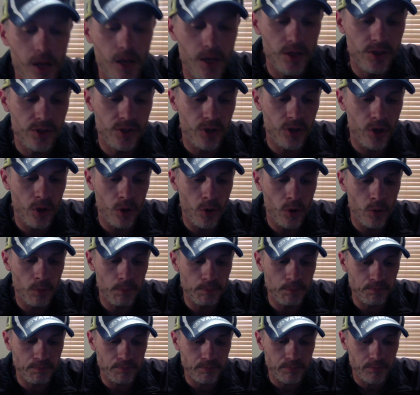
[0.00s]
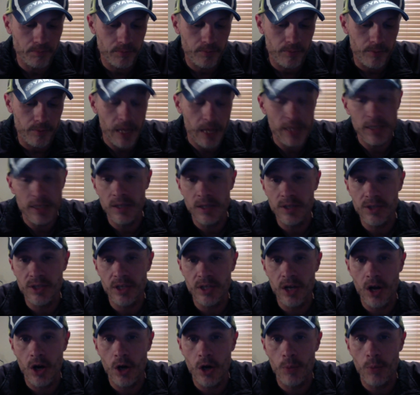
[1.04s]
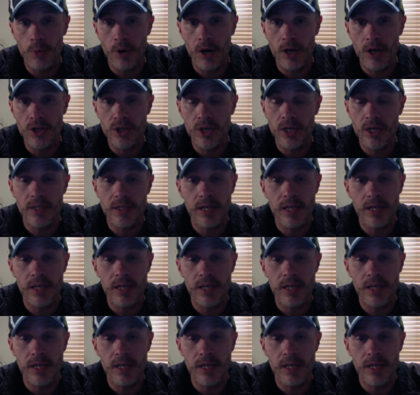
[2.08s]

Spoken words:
So I did the Zingaro project,